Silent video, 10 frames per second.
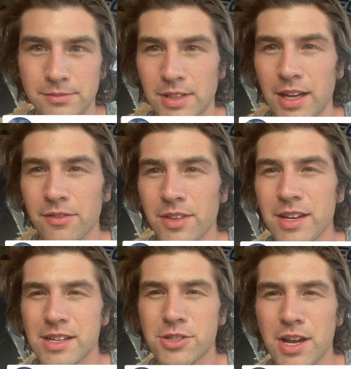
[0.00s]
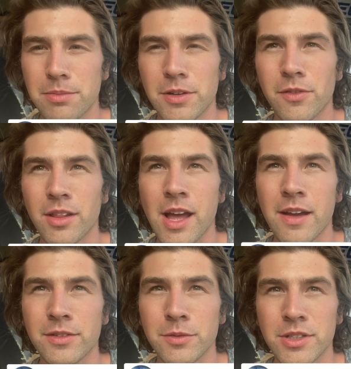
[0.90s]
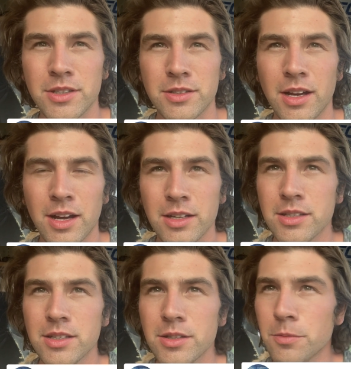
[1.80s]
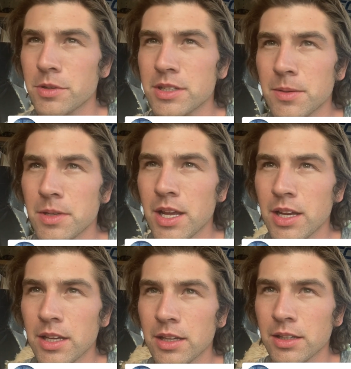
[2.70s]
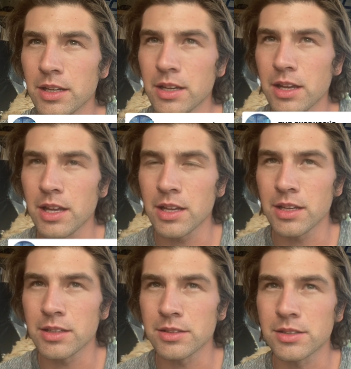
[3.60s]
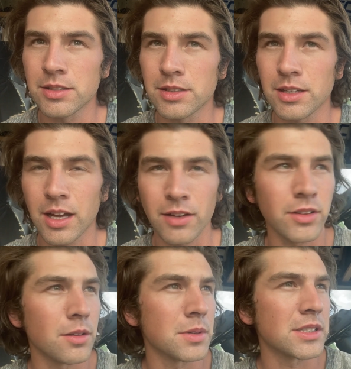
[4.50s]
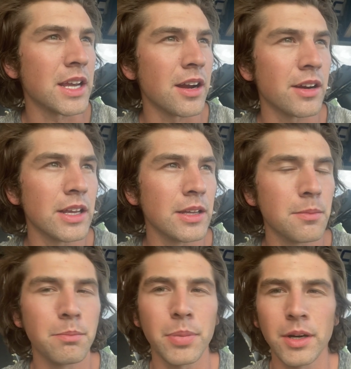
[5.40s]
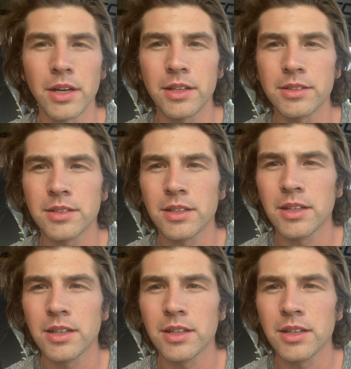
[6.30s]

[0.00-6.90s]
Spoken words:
kind of the next chapter of our lives, which is honestly super intimidating and kind of a little bit scary, but